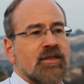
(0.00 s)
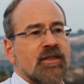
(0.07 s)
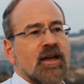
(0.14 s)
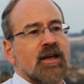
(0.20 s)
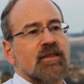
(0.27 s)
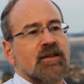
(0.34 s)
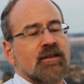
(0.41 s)

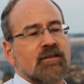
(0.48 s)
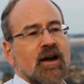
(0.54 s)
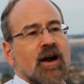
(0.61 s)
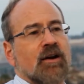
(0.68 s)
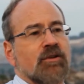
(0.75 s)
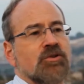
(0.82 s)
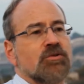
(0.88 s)
then the
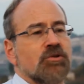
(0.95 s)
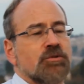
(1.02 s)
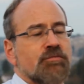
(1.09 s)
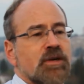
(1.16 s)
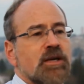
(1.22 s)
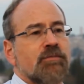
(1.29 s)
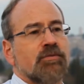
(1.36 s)
entire
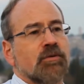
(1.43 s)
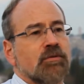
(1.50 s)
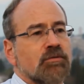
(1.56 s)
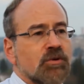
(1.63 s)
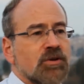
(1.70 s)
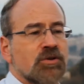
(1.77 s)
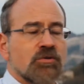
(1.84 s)
Jewish people,
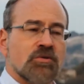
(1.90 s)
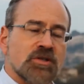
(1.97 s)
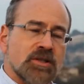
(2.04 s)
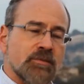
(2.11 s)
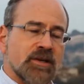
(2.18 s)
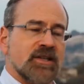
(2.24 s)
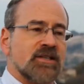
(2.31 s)
with
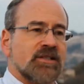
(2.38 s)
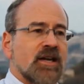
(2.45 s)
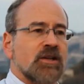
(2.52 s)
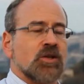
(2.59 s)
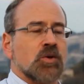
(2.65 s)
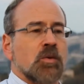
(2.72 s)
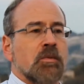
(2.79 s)
Jerusalem at its
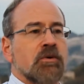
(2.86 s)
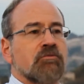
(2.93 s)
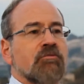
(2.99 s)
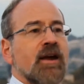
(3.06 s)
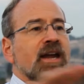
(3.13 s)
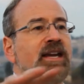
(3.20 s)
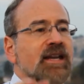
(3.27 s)
center, will be
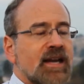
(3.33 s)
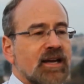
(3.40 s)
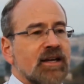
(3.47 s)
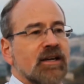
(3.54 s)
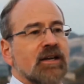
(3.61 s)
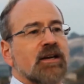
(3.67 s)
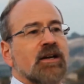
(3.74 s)

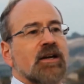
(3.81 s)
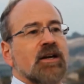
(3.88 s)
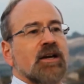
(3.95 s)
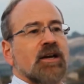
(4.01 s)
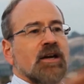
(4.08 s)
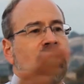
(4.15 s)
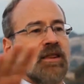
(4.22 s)
radiating
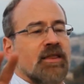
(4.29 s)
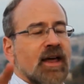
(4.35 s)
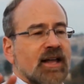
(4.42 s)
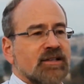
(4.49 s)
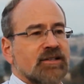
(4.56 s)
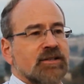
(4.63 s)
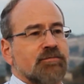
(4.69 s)

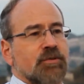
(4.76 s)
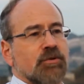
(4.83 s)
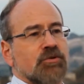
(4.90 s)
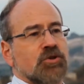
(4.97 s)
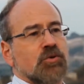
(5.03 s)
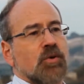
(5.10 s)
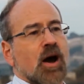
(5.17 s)
that
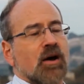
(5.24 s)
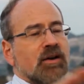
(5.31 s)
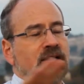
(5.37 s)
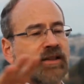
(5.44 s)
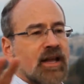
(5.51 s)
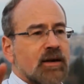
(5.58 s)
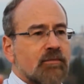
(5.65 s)

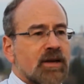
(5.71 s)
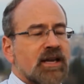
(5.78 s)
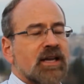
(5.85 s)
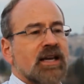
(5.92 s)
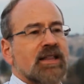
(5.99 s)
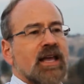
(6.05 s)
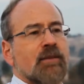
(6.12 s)
spirituality and that
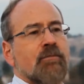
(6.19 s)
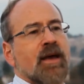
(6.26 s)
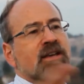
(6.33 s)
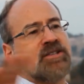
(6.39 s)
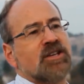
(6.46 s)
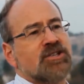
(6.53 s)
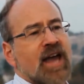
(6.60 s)
meaning and that
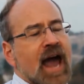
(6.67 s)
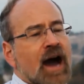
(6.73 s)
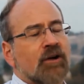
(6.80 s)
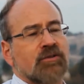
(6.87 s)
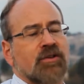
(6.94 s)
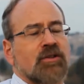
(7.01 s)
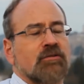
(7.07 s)
message
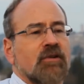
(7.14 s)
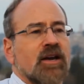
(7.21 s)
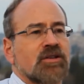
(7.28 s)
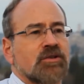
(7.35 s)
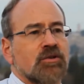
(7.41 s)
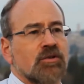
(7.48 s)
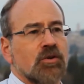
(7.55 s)
out to the
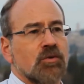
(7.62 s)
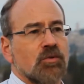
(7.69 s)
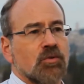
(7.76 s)
rest of the